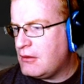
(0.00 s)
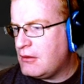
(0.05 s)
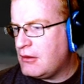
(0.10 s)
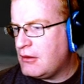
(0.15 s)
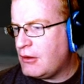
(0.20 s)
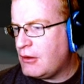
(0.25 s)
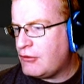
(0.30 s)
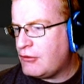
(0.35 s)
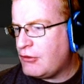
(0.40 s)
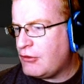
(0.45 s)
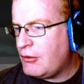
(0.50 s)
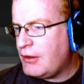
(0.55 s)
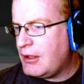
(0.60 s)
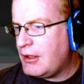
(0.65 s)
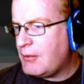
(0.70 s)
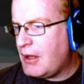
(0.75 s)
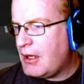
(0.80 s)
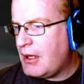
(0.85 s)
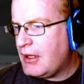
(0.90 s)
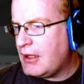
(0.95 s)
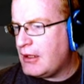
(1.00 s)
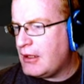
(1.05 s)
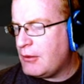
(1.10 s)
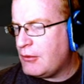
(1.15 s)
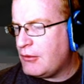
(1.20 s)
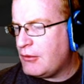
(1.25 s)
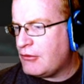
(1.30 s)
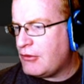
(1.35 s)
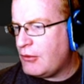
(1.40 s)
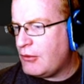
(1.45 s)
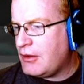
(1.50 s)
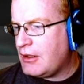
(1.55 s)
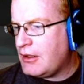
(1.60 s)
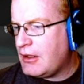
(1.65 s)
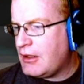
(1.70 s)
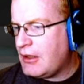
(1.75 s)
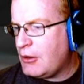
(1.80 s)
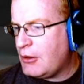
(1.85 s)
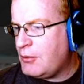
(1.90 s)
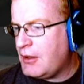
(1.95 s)
No, it was totally on my end. It was totally
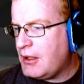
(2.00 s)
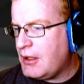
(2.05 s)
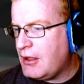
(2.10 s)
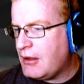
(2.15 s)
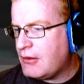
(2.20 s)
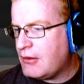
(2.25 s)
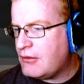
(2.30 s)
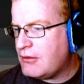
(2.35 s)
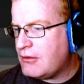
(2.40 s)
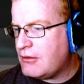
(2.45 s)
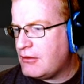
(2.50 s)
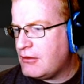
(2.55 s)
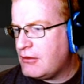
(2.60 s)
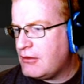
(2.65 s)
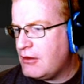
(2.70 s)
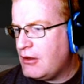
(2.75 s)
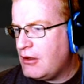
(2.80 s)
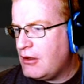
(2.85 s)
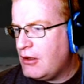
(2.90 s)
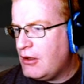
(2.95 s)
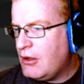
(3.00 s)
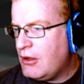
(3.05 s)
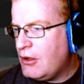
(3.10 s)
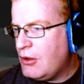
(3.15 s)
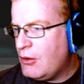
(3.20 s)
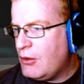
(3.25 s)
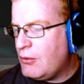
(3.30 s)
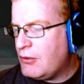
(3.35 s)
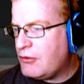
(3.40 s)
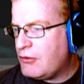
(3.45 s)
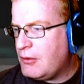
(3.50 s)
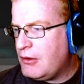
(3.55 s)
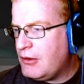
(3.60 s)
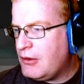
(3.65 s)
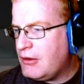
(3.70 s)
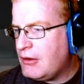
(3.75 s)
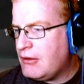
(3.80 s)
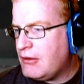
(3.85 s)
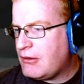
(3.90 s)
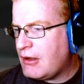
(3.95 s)
O B S. What's weird
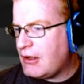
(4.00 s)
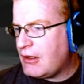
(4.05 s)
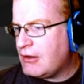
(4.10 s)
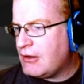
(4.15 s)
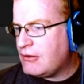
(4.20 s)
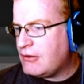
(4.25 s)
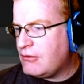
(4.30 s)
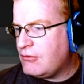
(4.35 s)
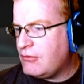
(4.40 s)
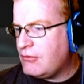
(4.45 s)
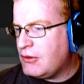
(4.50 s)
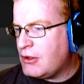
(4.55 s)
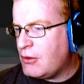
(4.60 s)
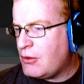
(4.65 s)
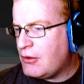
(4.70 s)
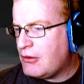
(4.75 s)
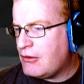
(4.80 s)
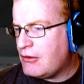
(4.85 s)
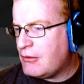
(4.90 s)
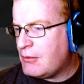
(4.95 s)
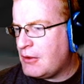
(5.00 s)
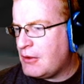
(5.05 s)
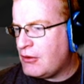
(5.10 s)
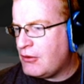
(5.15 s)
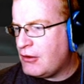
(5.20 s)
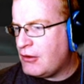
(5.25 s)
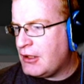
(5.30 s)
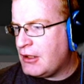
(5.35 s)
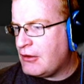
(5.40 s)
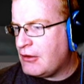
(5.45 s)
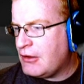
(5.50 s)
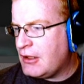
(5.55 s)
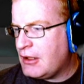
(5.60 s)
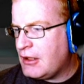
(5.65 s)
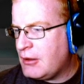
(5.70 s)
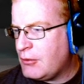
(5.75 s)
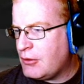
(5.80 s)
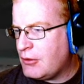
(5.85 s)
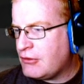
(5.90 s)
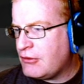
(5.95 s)
is I recorded something earlier, and it
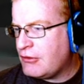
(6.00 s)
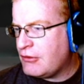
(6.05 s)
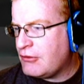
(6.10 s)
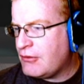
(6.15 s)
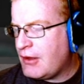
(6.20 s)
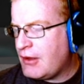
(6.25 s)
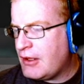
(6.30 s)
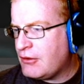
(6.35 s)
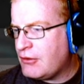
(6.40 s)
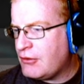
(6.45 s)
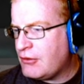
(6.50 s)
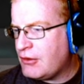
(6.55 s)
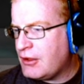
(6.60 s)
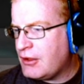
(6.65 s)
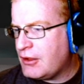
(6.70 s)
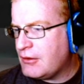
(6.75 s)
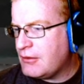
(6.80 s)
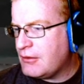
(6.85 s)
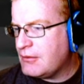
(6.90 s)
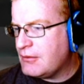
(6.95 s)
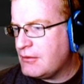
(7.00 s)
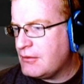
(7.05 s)
worked just fine earlier.